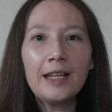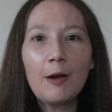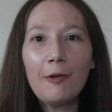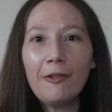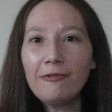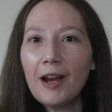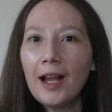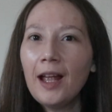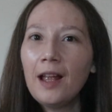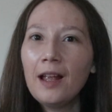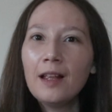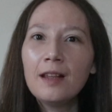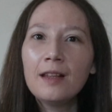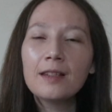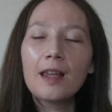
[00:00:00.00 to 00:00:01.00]
out with
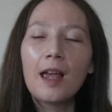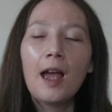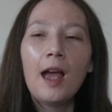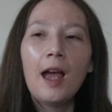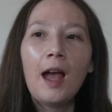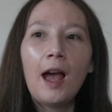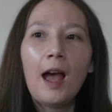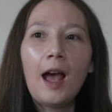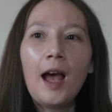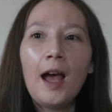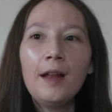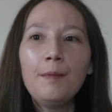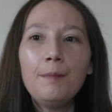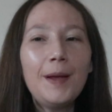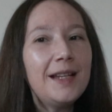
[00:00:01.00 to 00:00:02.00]
friends.
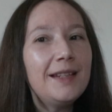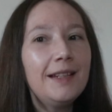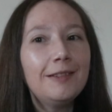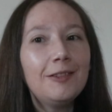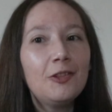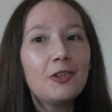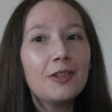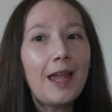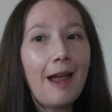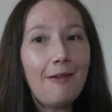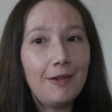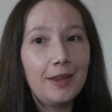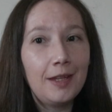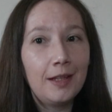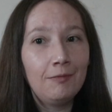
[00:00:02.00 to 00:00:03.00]
And basically just
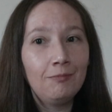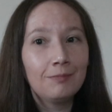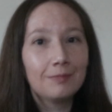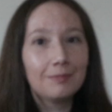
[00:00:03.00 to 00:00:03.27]
everything.